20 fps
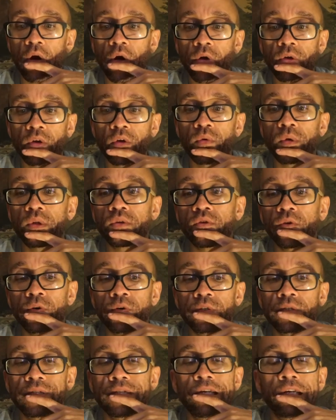arguing
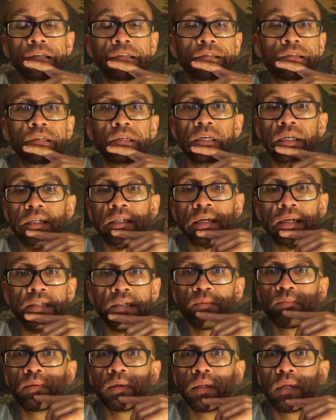towards things he
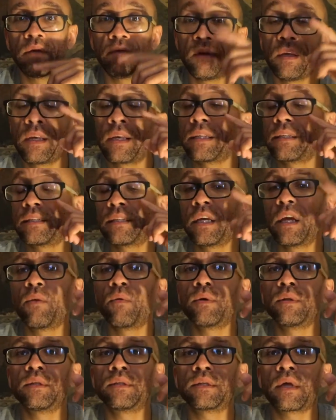doesn't believe. He can see
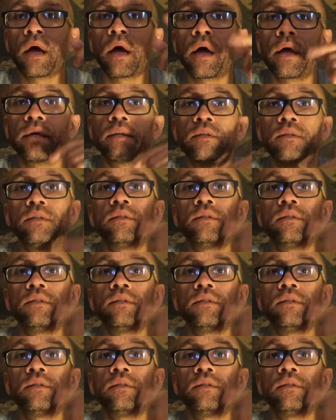it with his eyes.